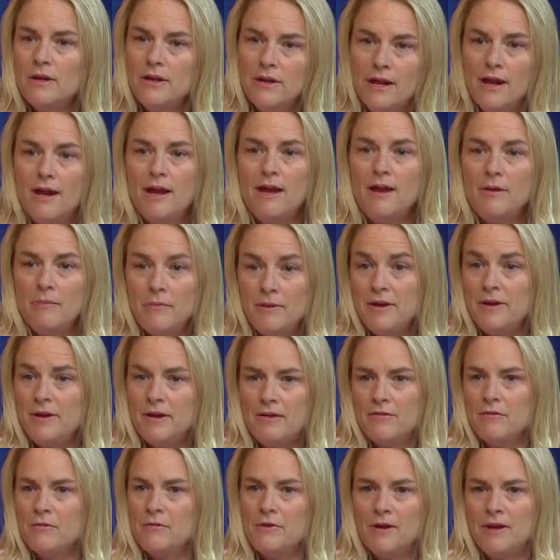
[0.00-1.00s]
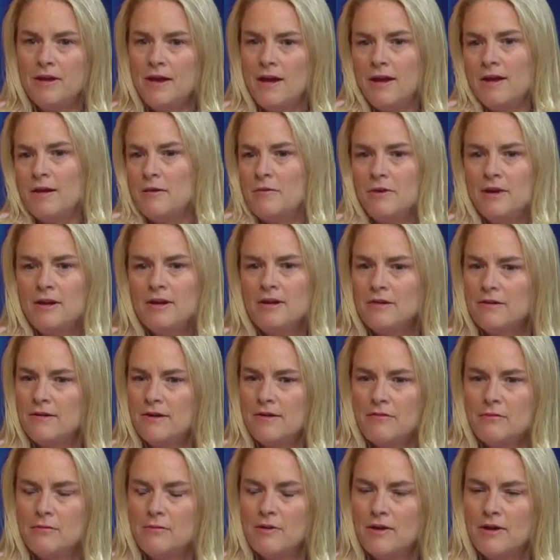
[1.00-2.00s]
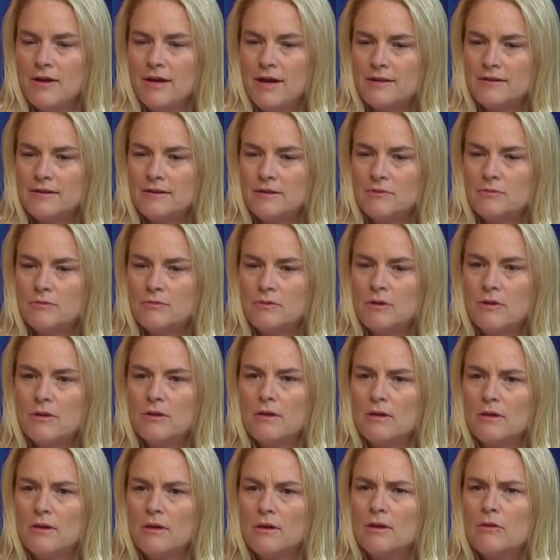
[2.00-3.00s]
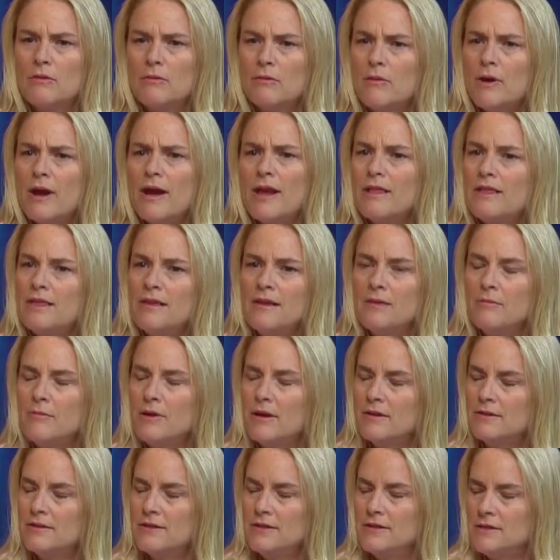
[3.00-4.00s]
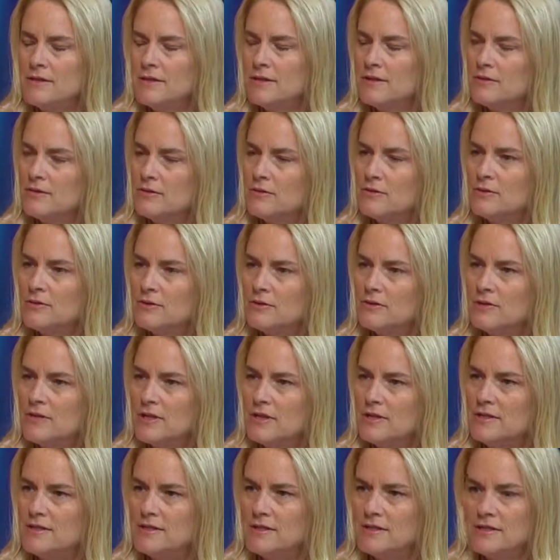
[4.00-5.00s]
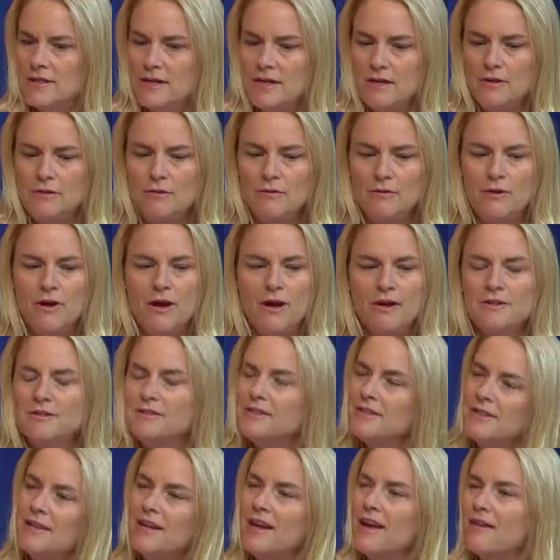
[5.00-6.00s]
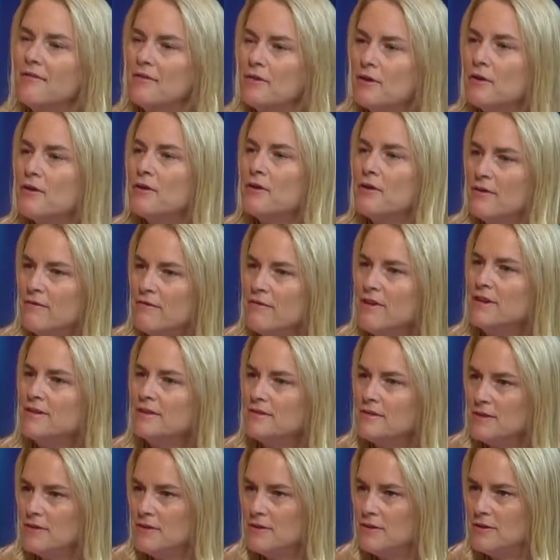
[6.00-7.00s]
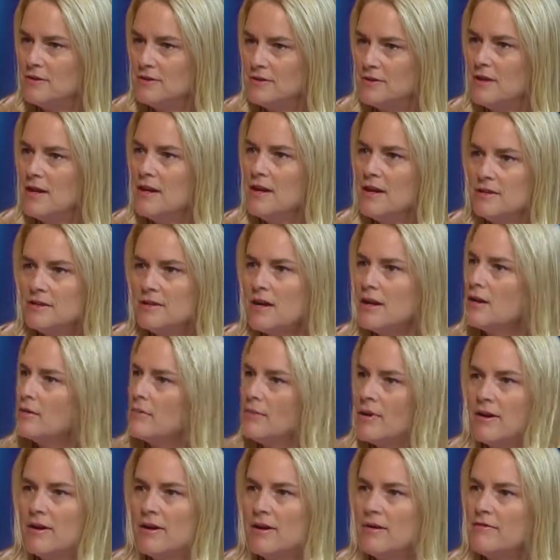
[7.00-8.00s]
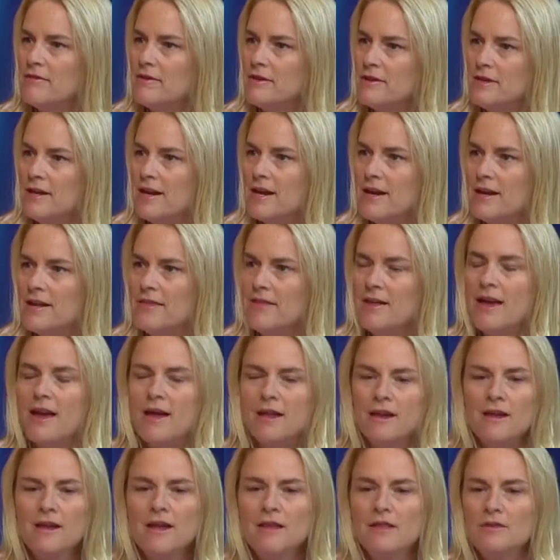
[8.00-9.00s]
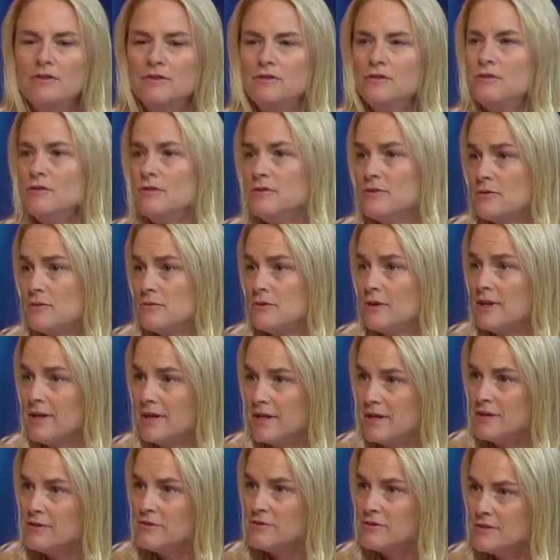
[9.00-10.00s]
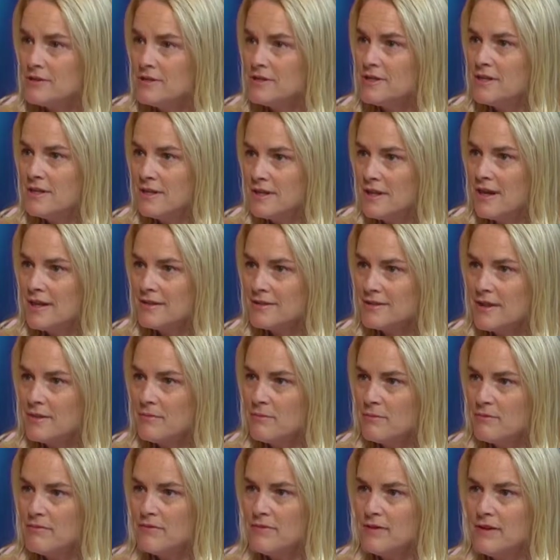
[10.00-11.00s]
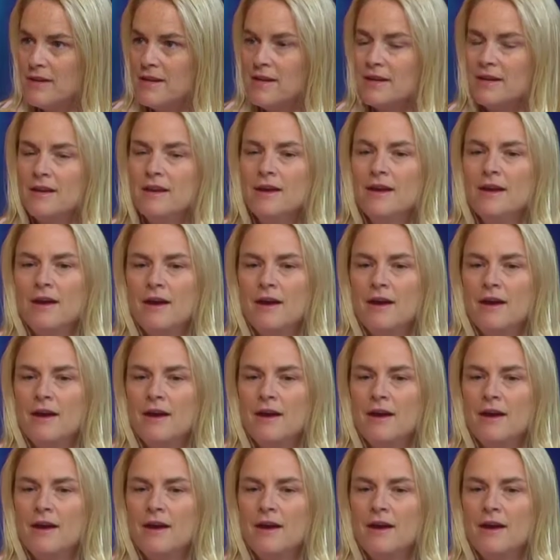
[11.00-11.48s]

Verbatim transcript: in AP Government and in regular government classes, the great thing about teaching in social studies is that you constantly have current events that you can talk about every day, and that the students are really interested in that type of thing,